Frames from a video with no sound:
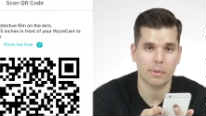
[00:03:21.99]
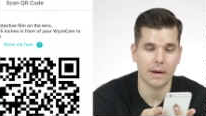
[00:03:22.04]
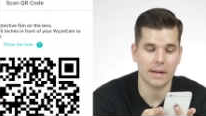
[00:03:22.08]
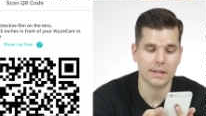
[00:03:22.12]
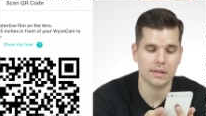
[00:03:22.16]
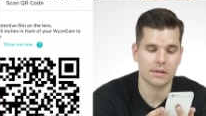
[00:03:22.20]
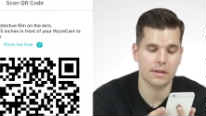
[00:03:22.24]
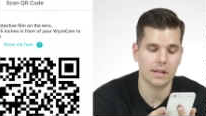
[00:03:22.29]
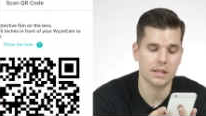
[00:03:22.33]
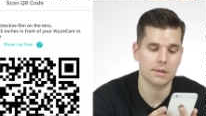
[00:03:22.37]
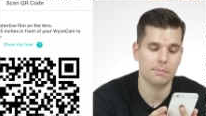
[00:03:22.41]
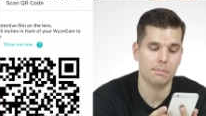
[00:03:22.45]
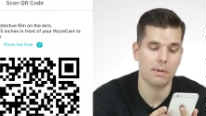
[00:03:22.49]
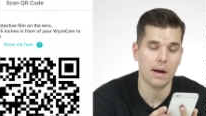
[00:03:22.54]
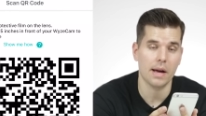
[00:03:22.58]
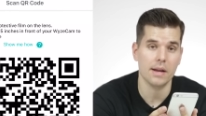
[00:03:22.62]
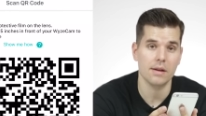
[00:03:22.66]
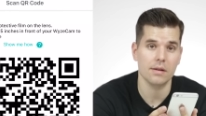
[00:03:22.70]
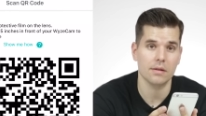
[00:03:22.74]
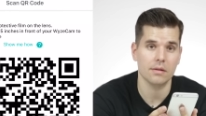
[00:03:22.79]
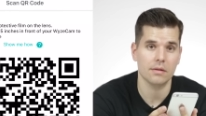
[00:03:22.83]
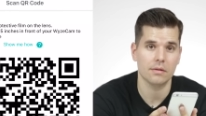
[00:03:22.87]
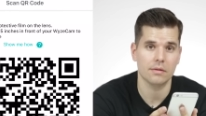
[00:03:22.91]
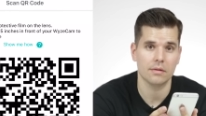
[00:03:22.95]
press this
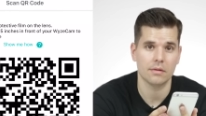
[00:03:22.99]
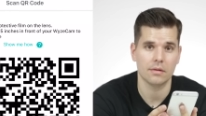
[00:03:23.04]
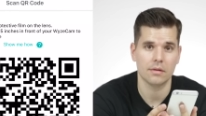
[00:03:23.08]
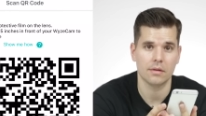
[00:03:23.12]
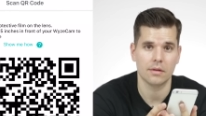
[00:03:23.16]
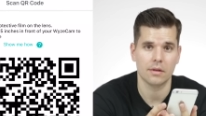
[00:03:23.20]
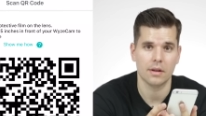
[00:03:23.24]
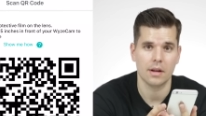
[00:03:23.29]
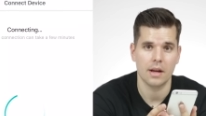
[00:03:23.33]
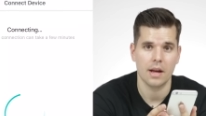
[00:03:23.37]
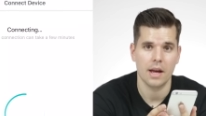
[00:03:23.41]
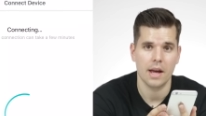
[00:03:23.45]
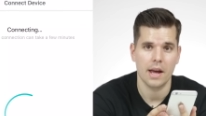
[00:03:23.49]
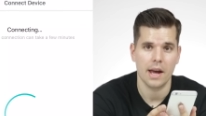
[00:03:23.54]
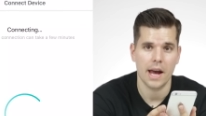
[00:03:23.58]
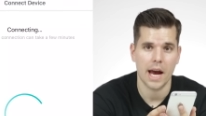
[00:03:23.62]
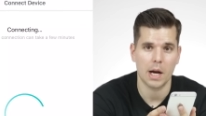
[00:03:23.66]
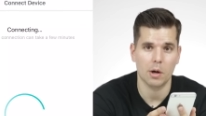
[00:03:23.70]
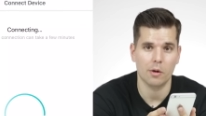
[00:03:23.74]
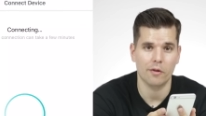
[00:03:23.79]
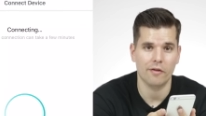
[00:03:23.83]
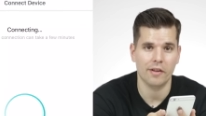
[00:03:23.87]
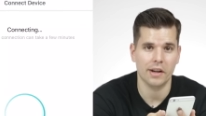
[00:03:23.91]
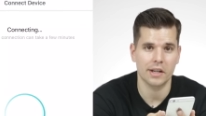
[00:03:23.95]
button
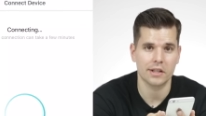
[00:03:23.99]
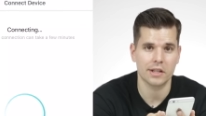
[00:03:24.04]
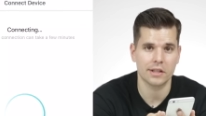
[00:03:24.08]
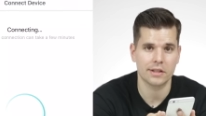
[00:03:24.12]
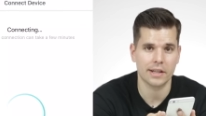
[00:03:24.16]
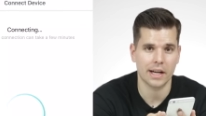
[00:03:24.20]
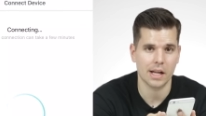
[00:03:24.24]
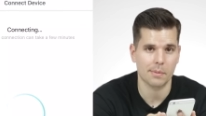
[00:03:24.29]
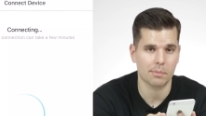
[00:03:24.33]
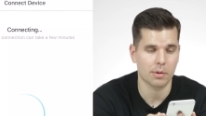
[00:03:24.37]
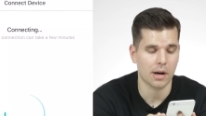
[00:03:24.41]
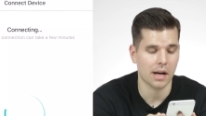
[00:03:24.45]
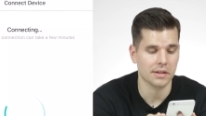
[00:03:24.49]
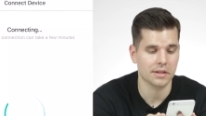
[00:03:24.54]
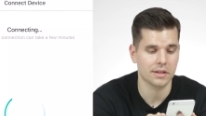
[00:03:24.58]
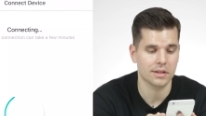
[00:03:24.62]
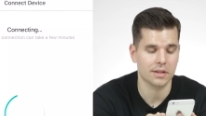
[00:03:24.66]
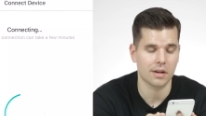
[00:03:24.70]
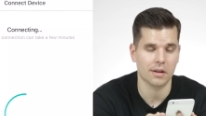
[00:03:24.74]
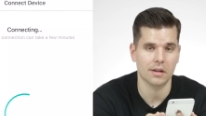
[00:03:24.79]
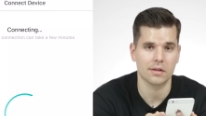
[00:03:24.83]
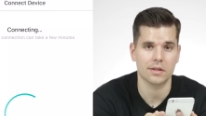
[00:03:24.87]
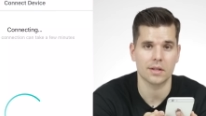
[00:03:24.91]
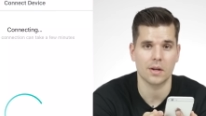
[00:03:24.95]
and it'll finish the setup
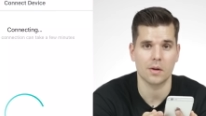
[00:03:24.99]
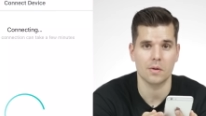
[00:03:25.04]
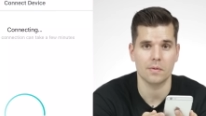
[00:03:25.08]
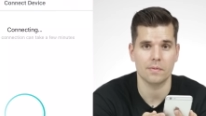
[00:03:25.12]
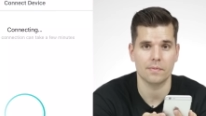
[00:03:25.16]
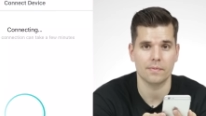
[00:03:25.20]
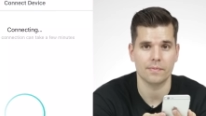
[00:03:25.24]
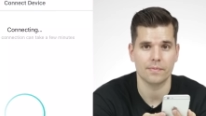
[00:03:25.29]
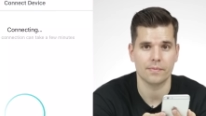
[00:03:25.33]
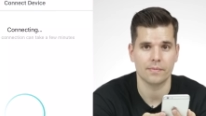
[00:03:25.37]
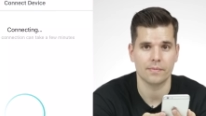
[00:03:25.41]
process on its own.